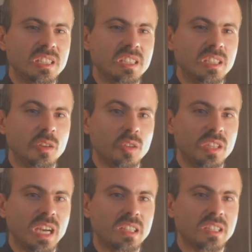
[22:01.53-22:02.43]
seen on
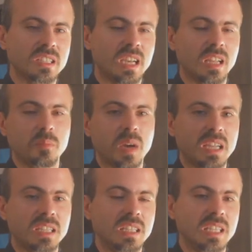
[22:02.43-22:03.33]
the other side,
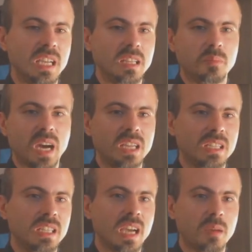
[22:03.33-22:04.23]
by the dead, by
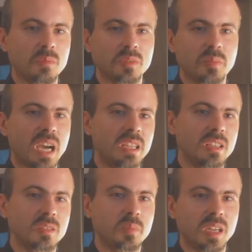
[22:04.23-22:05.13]
the demons, by
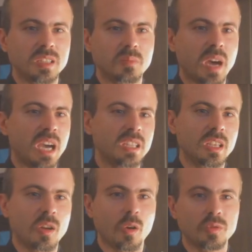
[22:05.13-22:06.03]
the spirits, by the
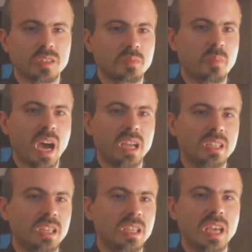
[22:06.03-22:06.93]
ghosts, by
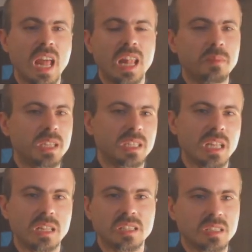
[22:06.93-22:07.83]
the
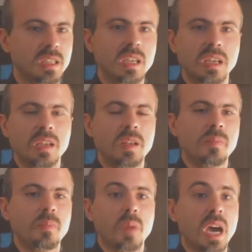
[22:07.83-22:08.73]
elementals,
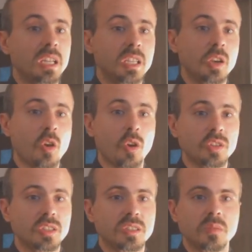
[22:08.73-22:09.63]
by the
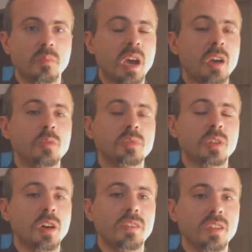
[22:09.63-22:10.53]
gods, by
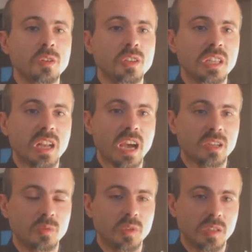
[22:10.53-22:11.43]
whomsoever you
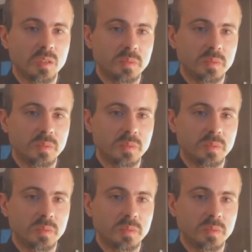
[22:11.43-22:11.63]
interact with.